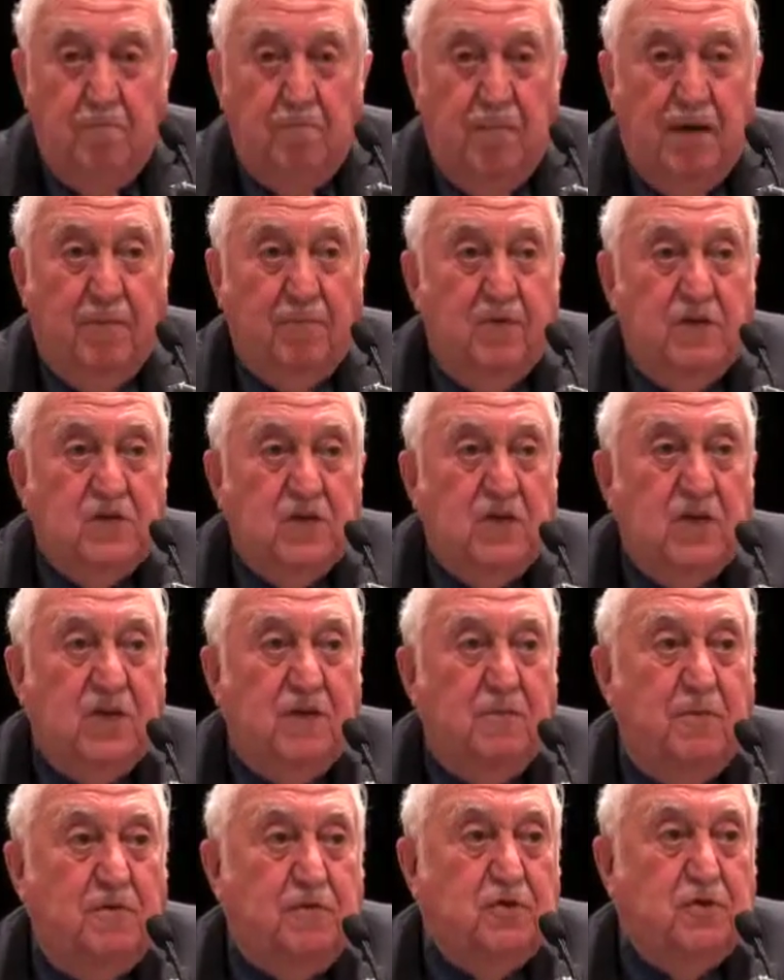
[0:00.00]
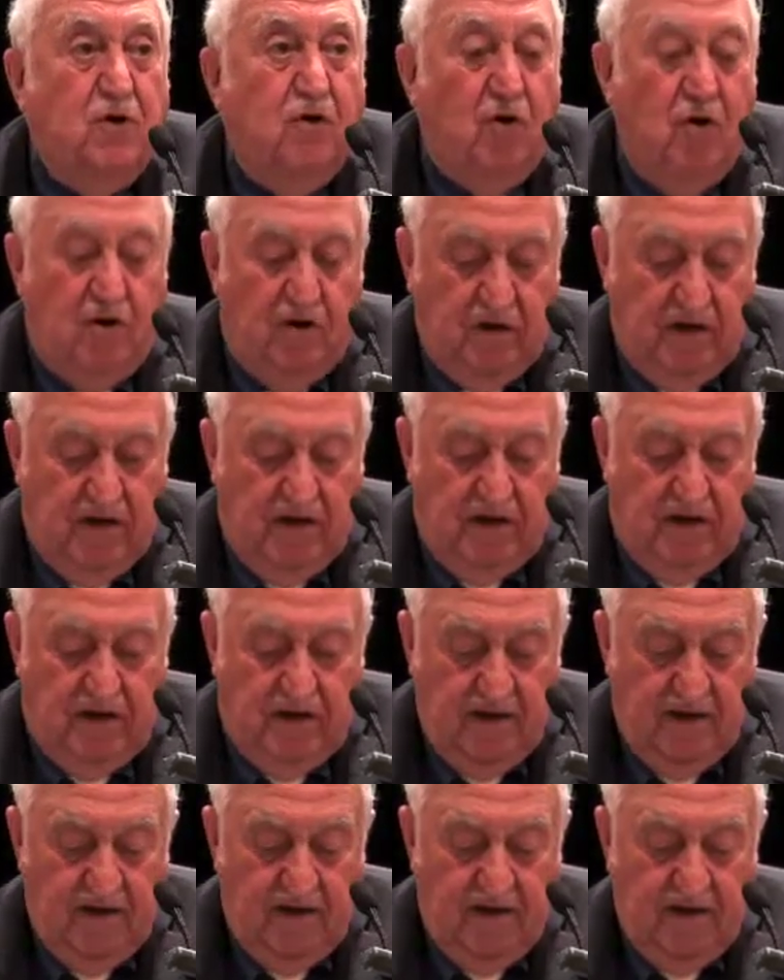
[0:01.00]
members of the Commercial Law League,
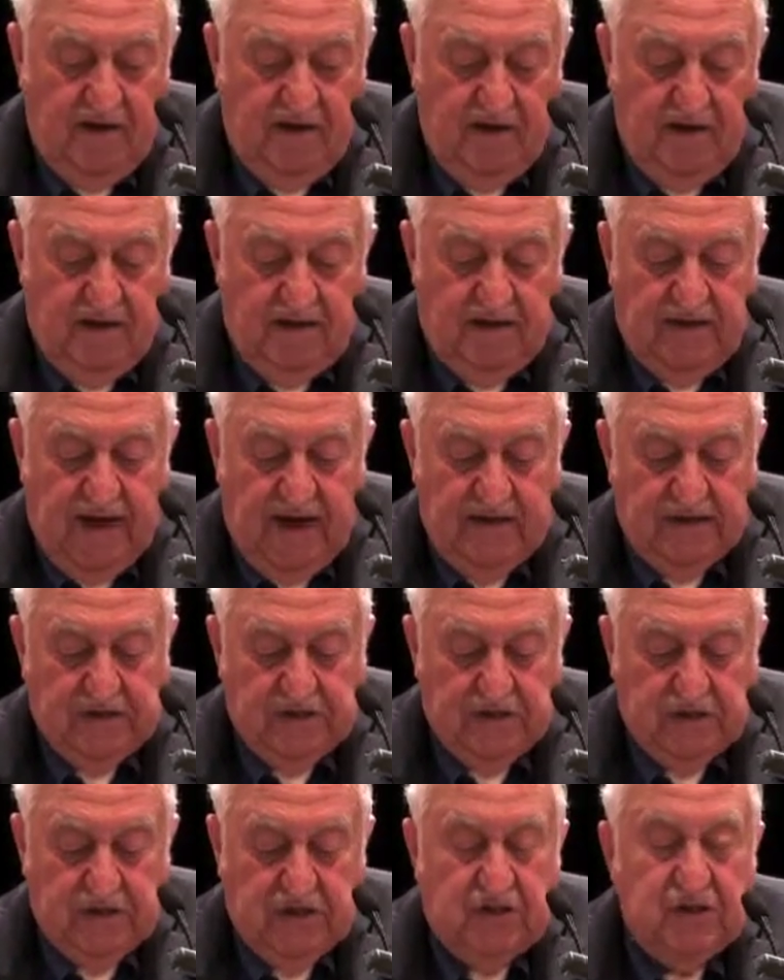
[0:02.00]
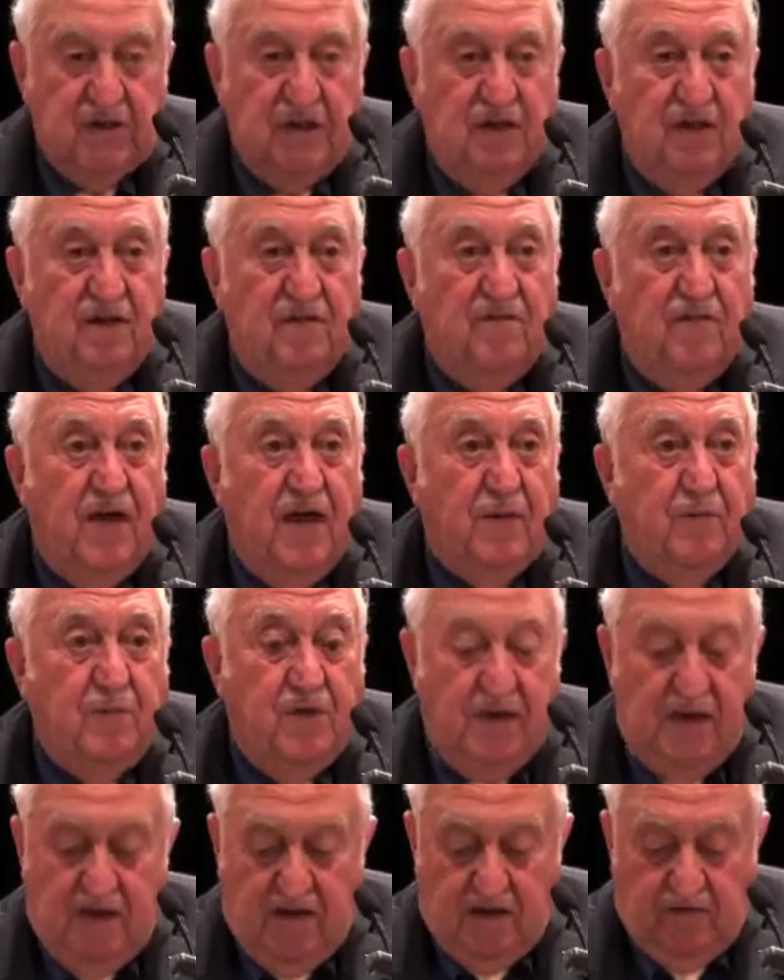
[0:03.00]
guests,
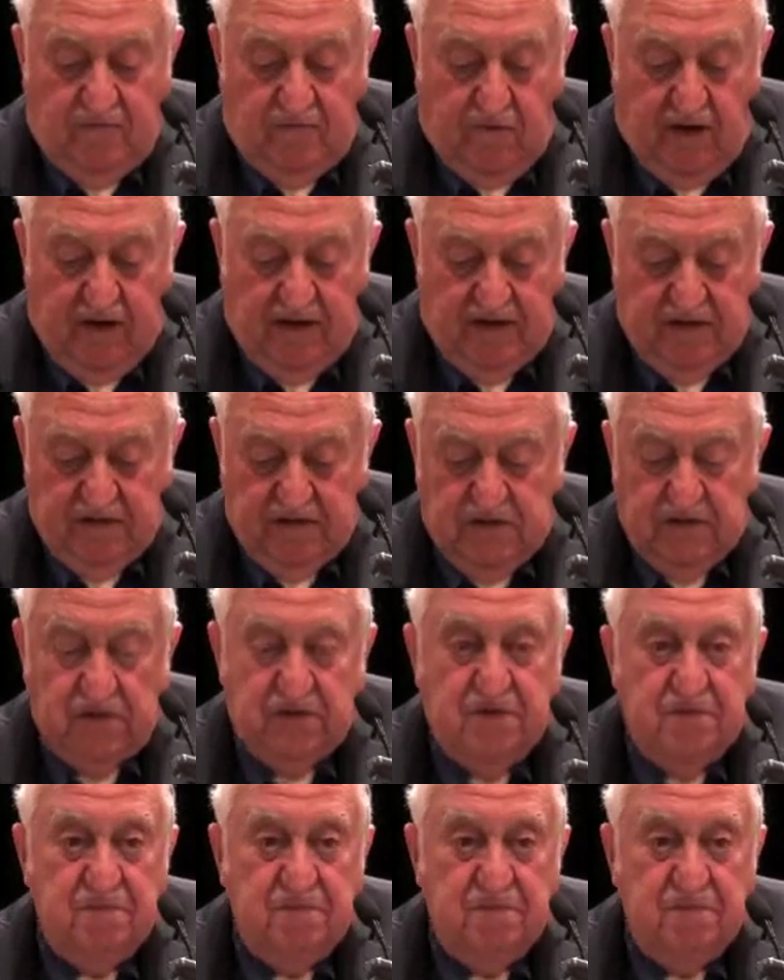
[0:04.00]
family, and friends.